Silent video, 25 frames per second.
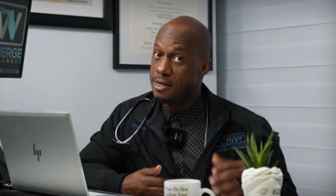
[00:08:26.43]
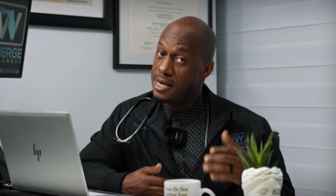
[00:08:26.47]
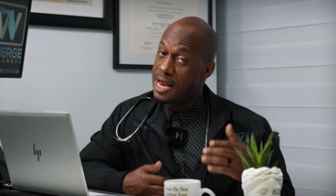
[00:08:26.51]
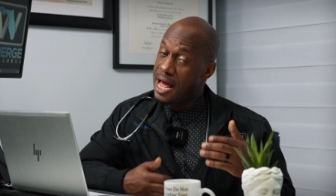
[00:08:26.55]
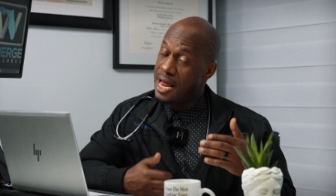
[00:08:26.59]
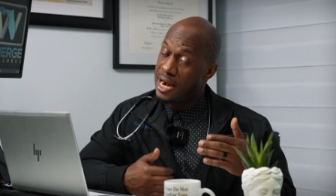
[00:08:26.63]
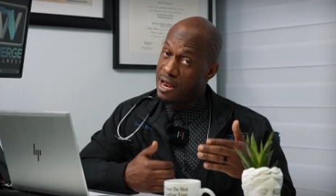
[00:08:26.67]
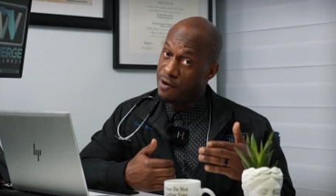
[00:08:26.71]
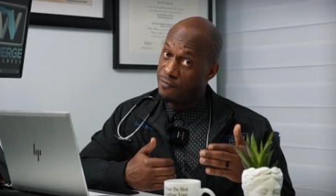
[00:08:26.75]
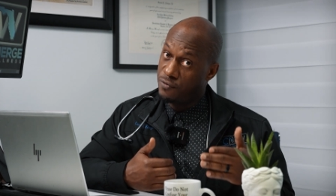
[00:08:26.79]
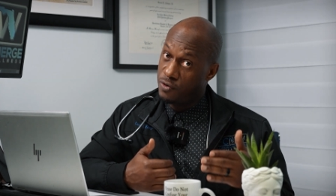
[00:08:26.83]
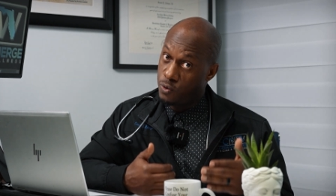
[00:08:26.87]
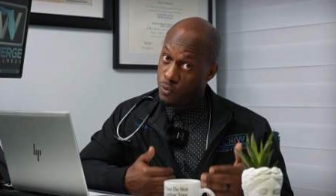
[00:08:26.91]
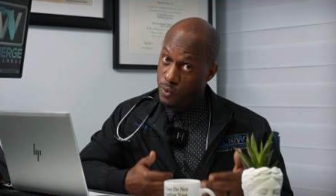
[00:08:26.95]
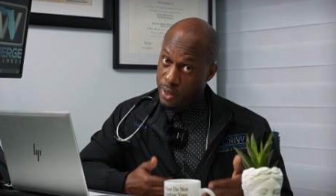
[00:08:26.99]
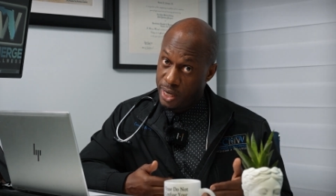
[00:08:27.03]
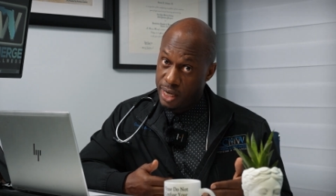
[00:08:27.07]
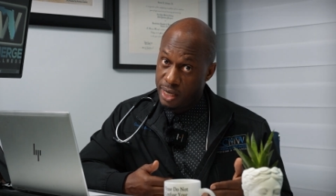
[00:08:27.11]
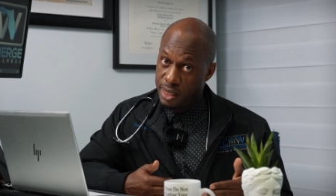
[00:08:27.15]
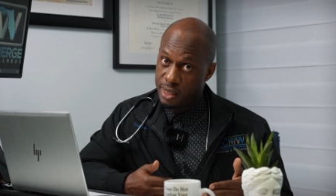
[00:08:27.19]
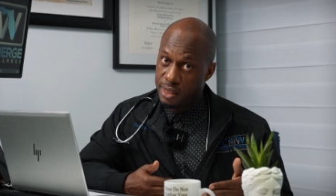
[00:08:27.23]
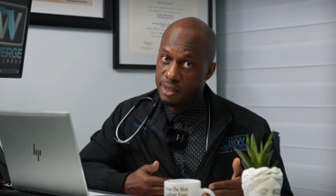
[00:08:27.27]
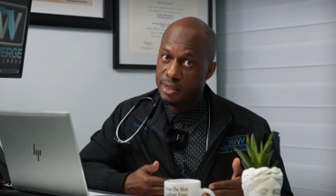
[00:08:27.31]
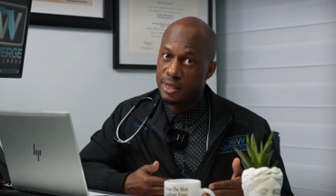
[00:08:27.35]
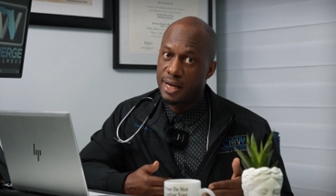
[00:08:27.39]
Not every
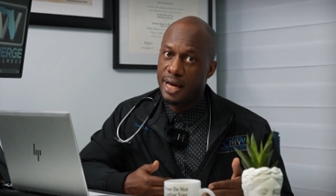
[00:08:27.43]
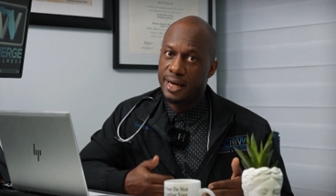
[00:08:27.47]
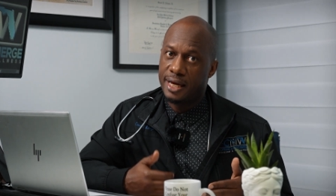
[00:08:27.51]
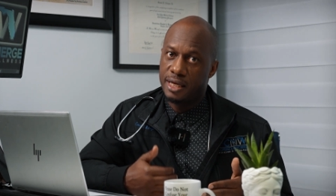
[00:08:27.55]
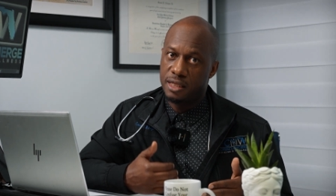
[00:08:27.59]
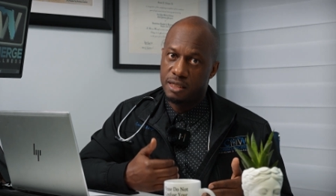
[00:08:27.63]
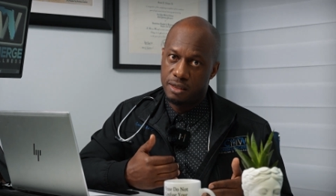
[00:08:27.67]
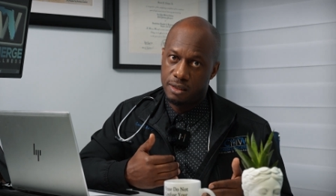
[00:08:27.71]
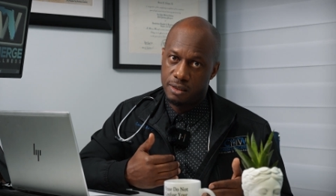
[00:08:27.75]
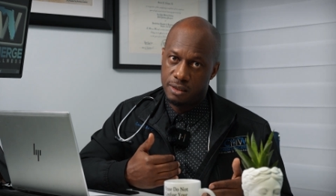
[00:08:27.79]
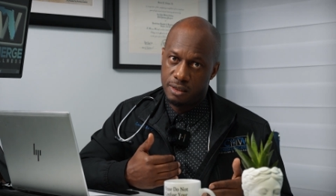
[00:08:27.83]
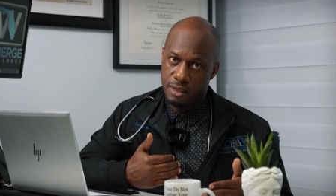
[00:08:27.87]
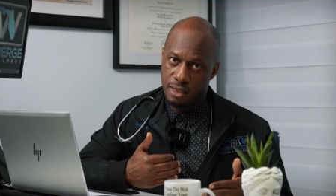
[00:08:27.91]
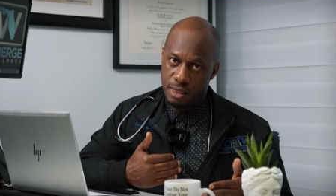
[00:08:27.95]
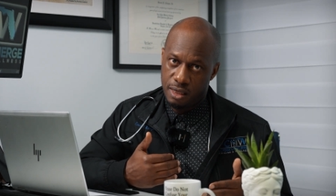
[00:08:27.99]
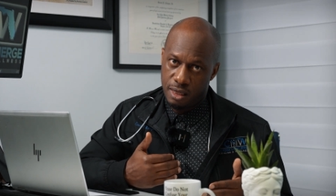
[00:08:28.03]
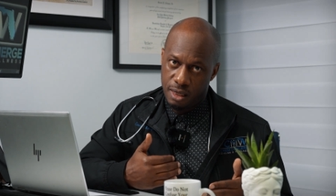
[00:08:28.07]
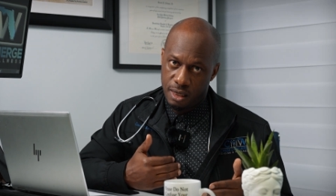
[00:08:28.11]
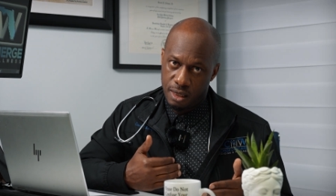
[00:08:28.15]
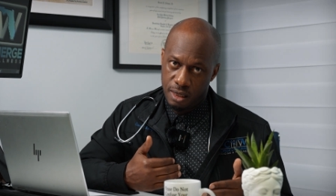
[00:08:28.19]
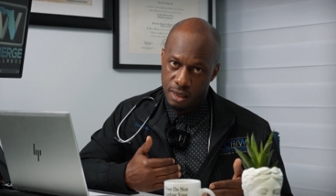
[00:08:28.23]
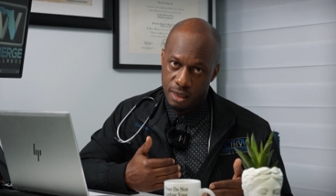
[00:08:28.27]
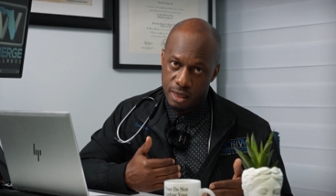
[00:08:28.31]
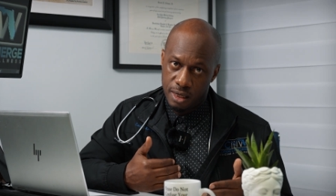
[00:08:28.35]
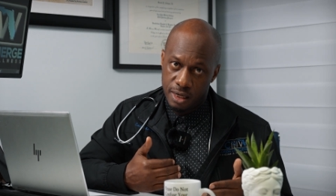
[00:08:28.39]
week, like at
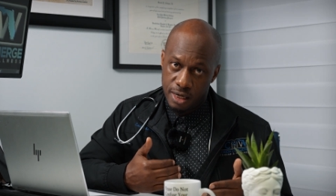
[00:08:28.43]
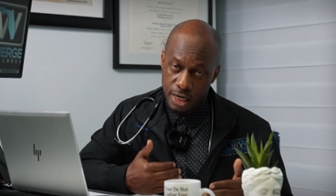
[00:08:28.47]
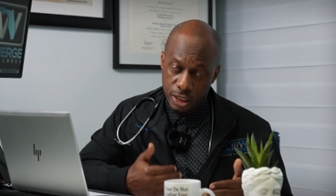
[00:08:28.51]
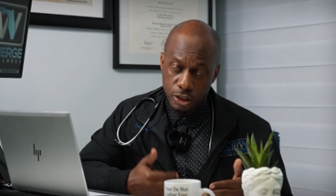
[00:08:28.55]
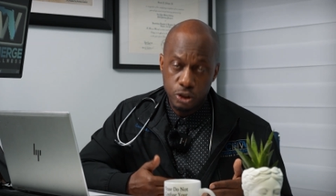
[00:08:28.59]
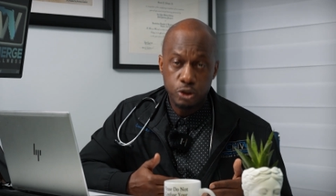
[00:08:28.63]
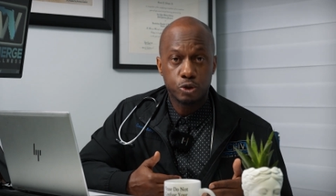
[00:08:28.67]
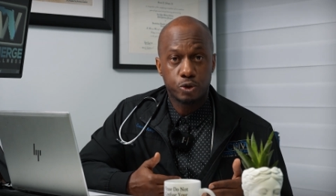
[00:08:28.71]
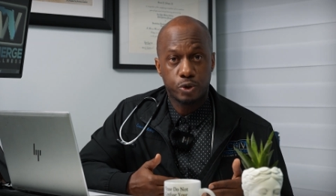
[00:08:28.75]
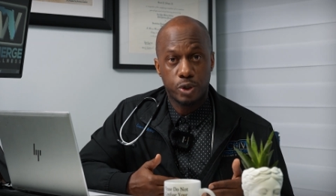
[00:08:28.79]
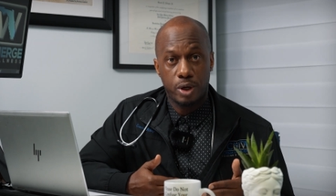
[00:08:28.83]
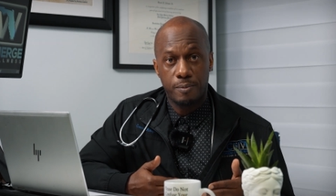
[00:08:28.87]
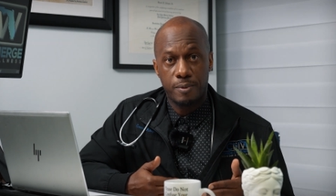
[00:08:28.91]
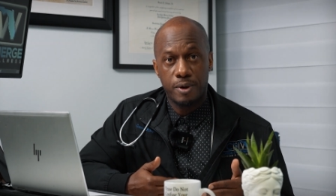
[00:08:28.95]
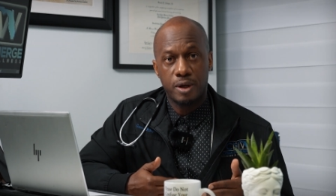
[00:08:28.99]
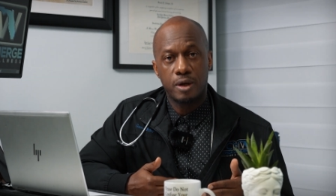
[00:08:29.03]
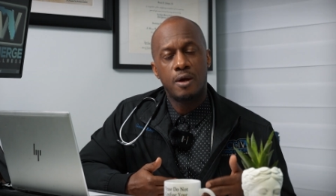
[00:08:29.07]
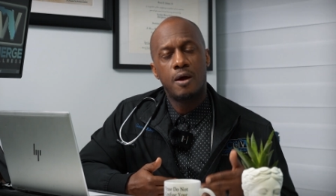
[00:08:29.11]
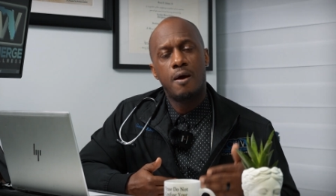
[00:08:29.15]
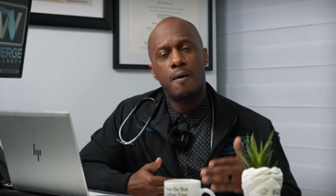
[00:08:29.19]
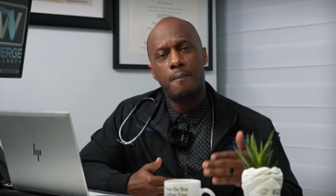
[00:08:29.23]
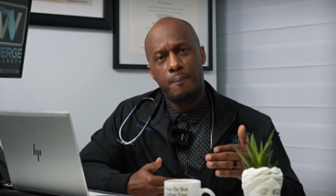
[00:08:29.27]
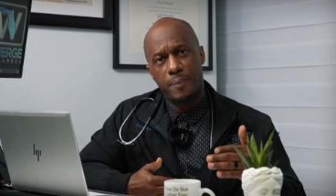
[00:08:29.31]
the initial treatment,